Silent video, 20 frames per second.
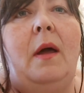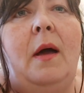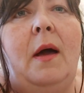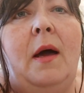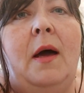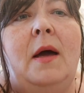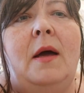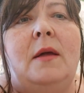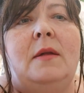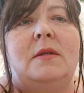
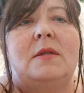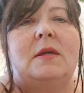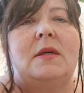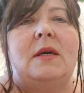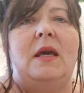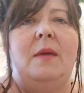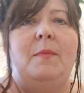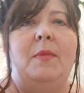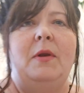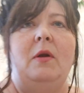And
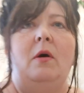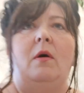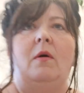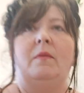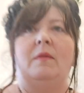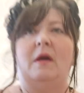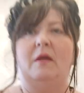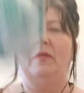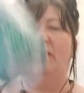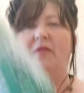keeping
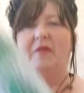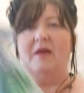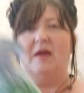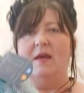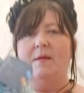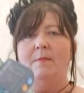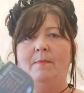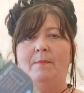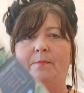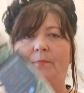on that
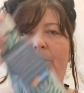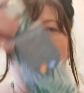theme,